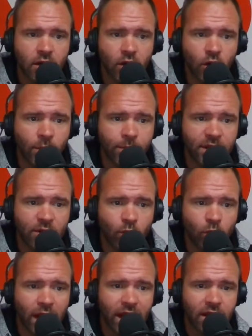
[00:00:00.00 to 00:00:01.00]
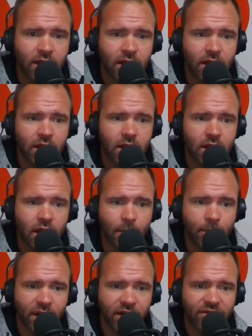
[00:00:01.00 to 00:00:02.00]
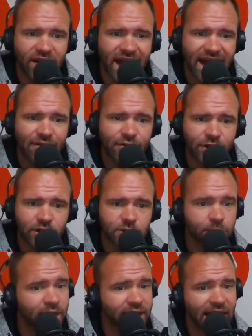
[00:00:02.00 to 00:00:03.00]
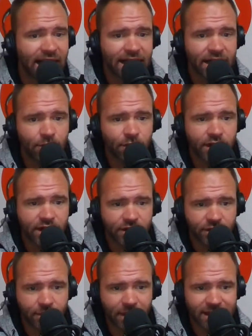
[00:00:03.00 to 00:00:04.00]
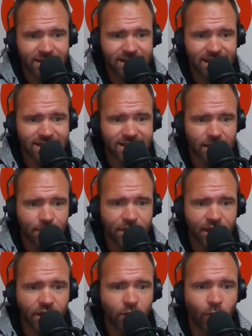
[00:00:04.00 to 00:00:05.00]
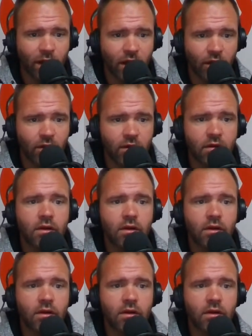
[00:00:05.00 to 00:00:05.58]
or be well above average, but not anywhere near the best at something well